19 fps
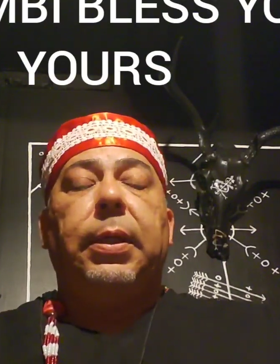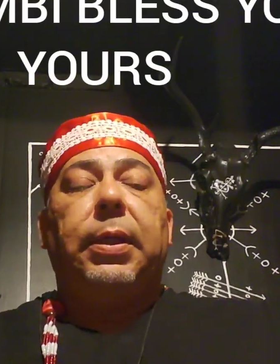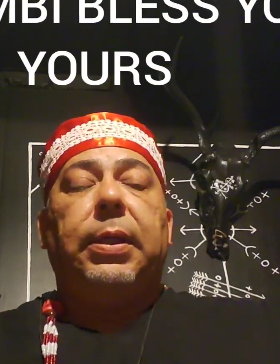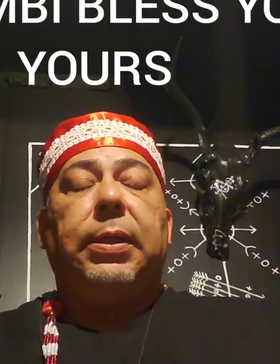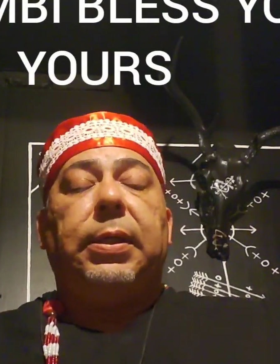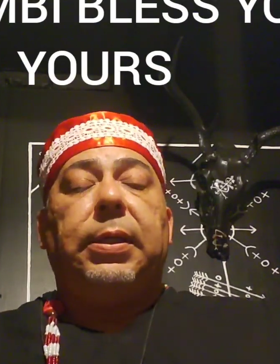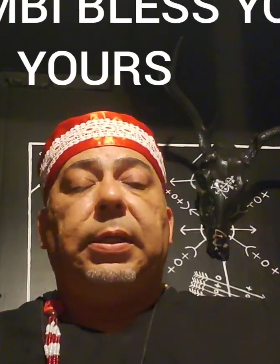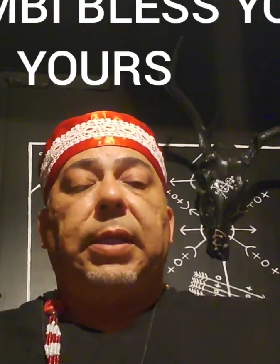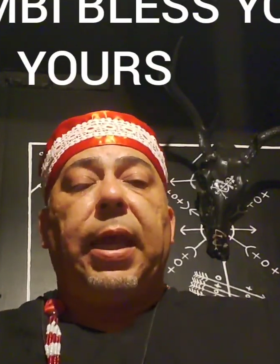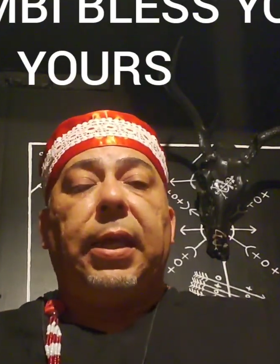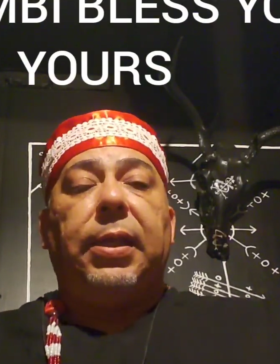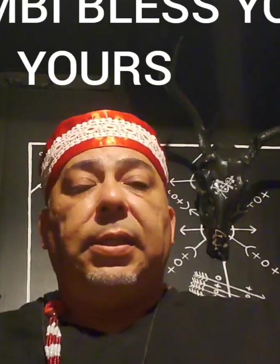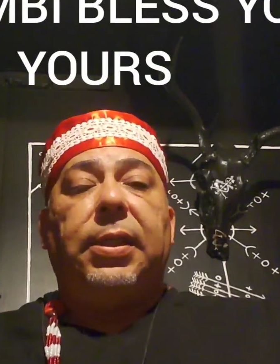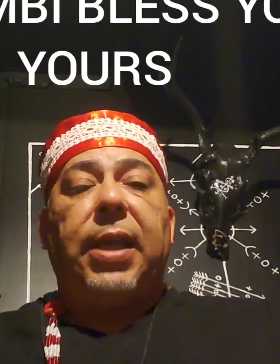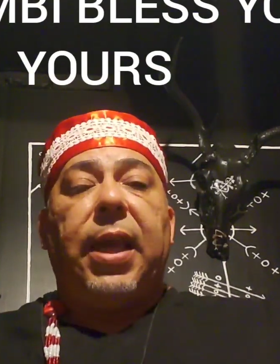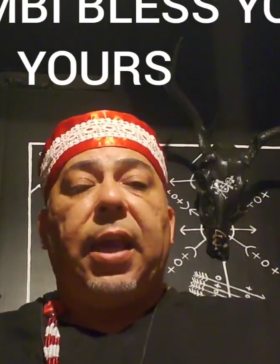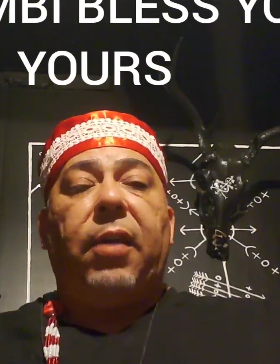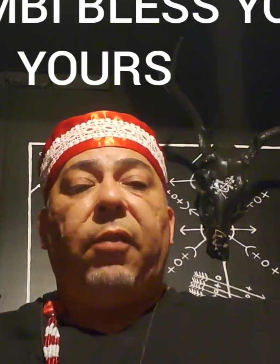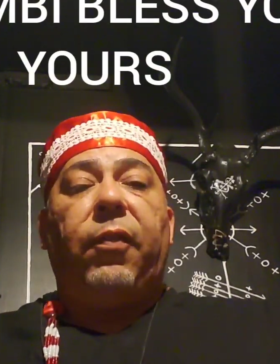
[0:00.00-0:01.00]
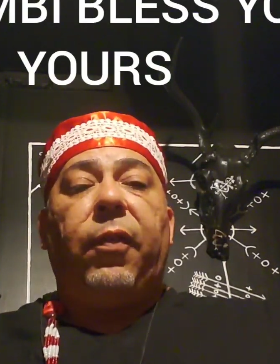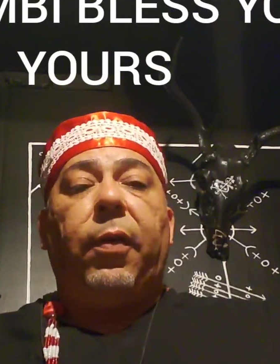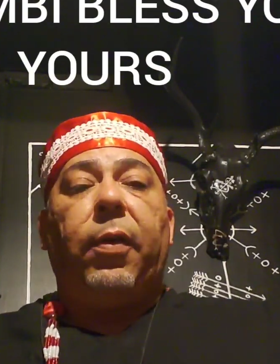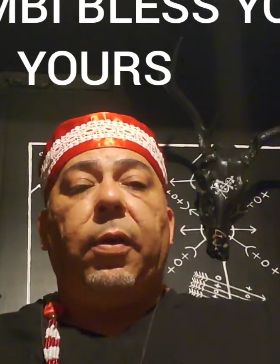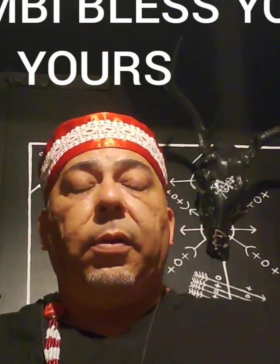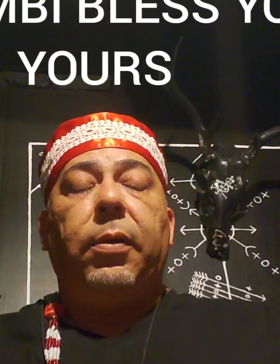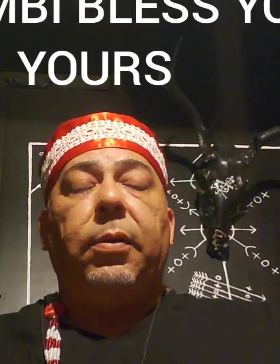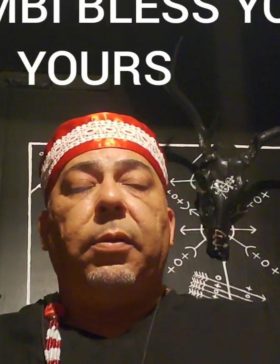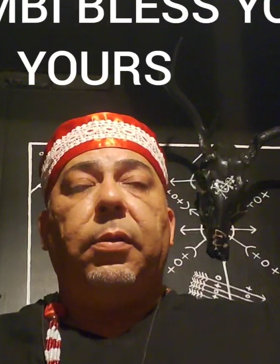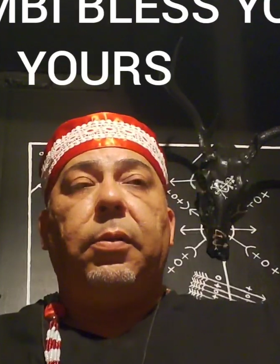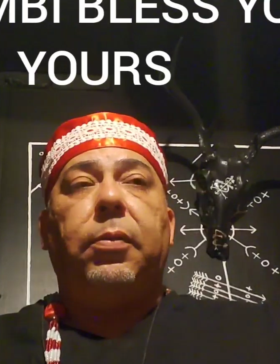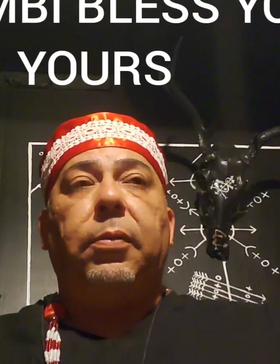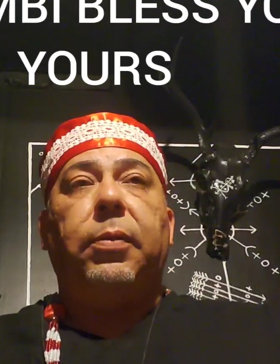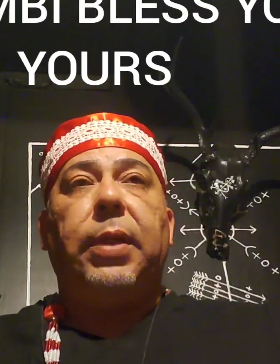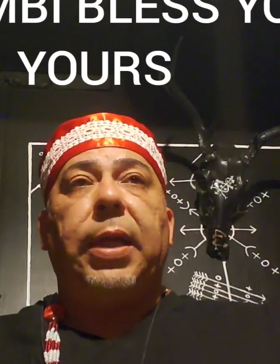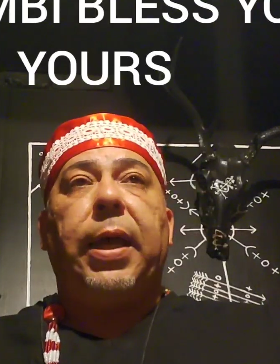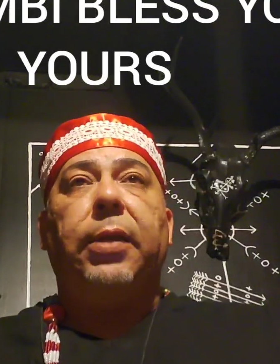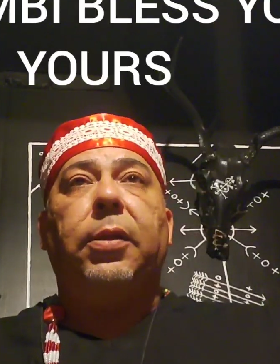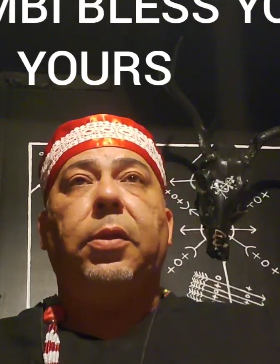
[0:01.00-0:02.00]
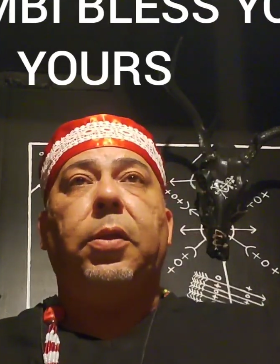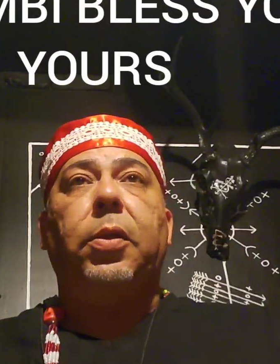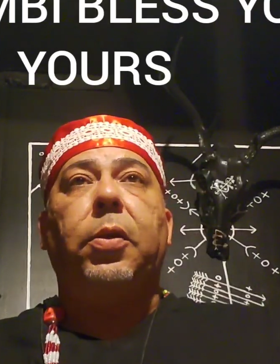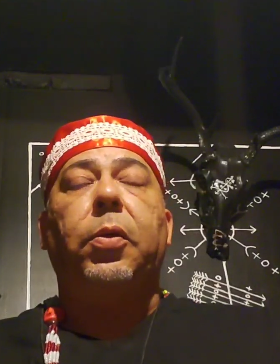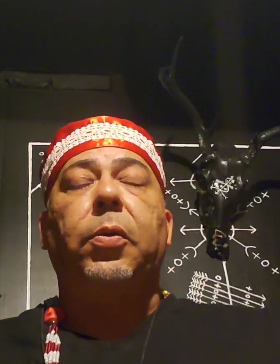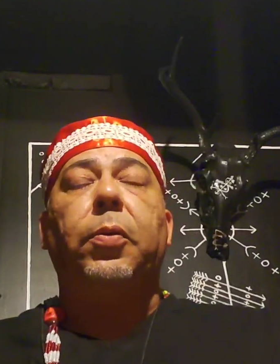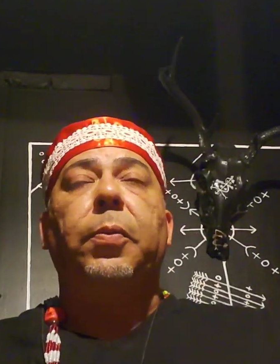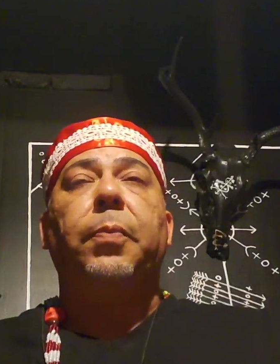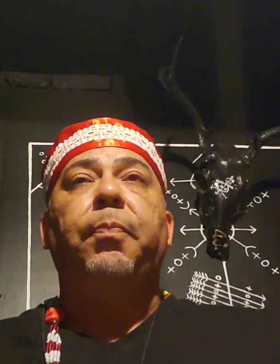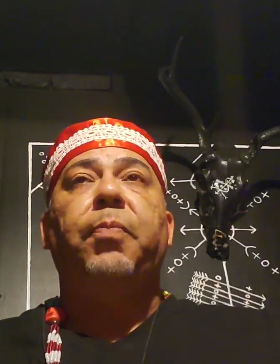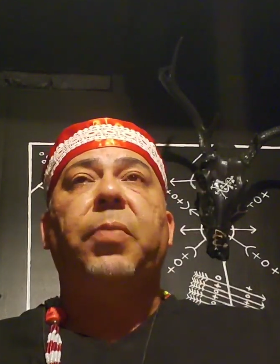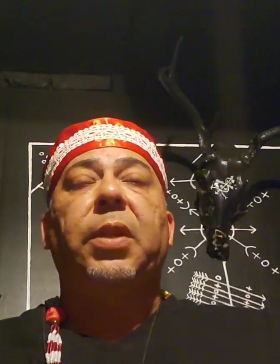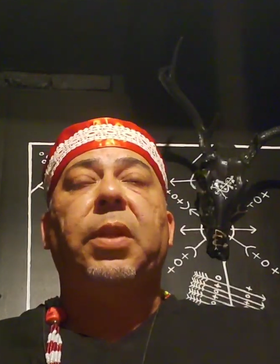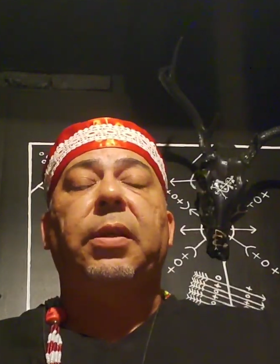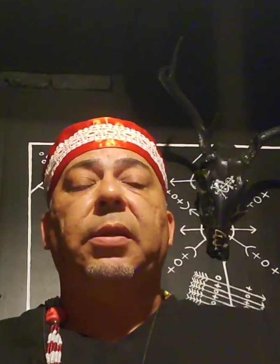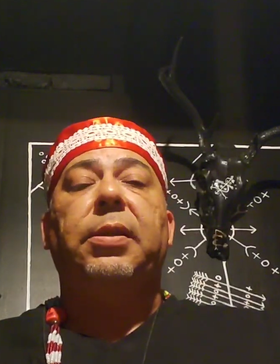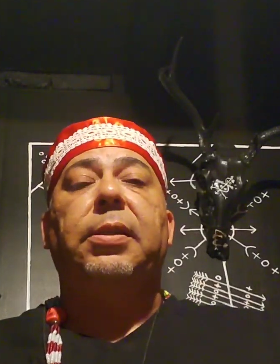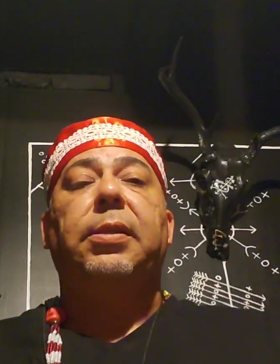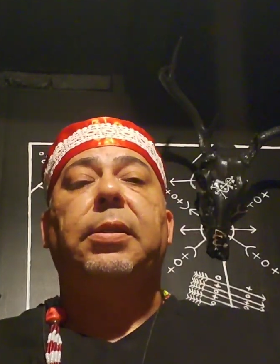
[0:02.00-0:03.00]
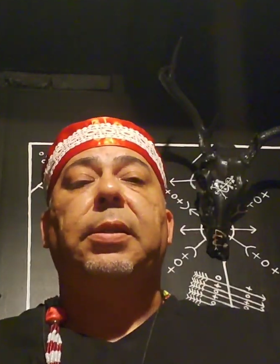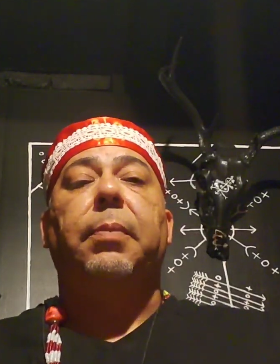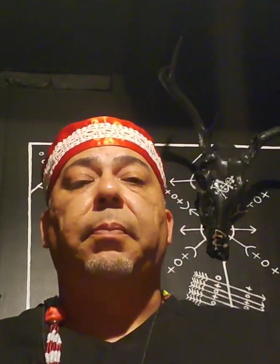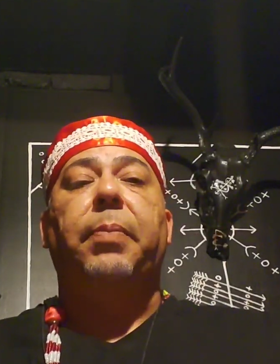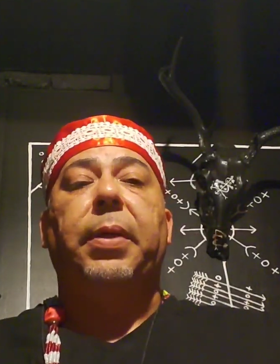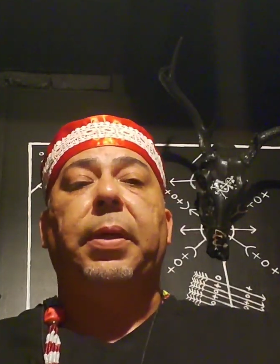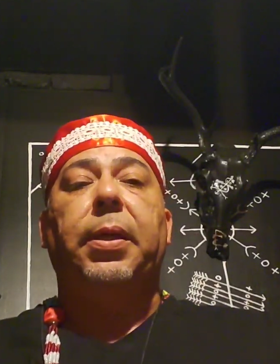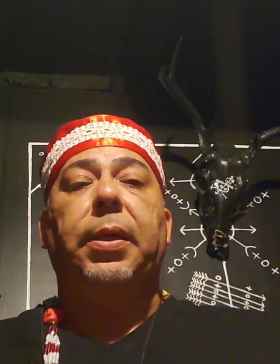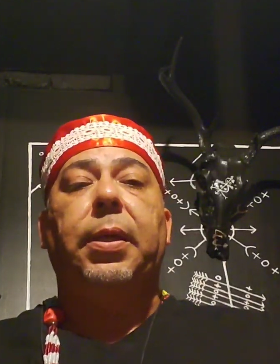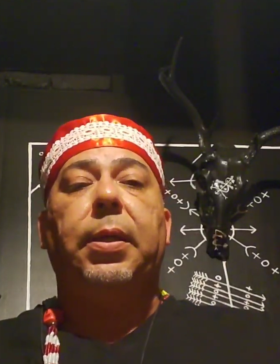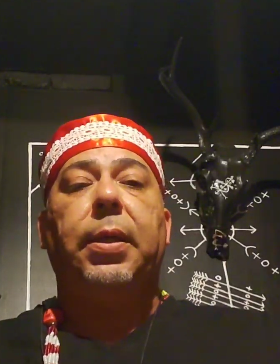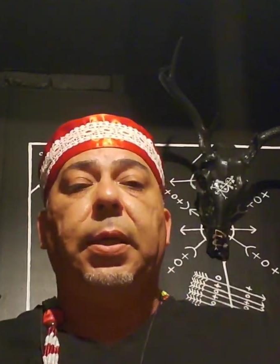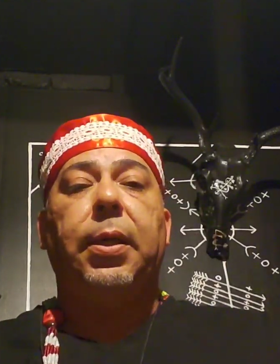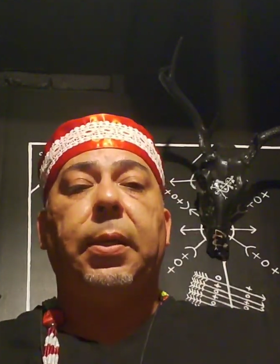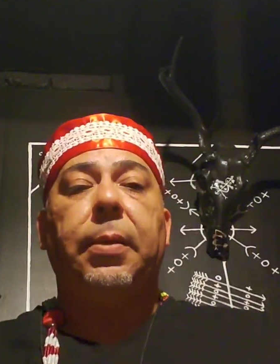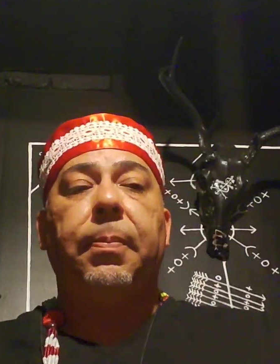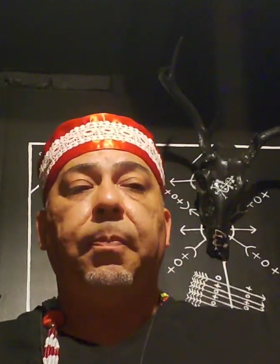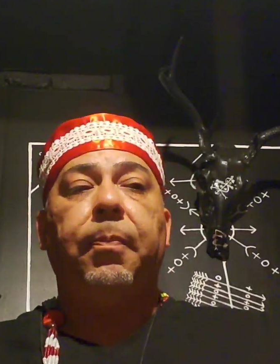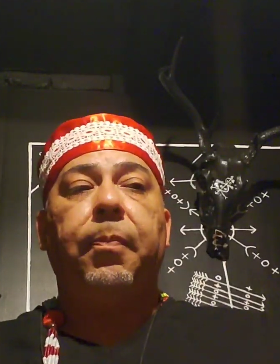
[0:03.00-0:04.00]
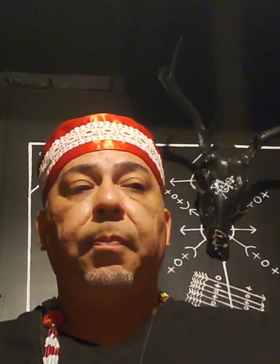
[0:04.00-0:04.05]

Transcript: stay safe. Do not do stupidity.